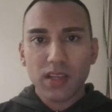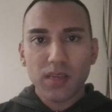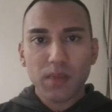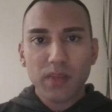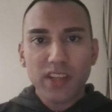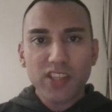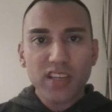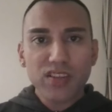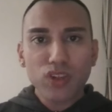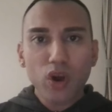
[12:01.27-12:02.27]
But they're
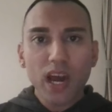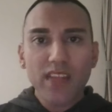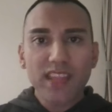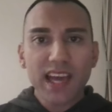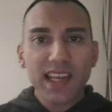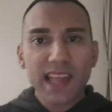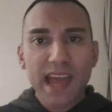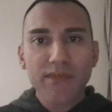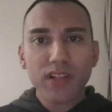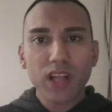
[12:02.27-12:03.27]
just not at that
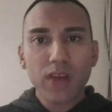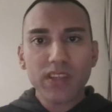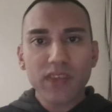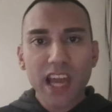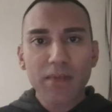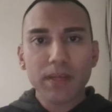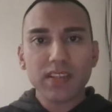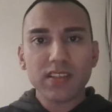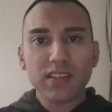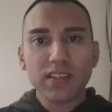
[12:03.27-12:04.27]
level of
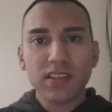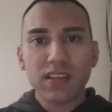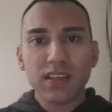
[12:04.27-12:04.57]
development.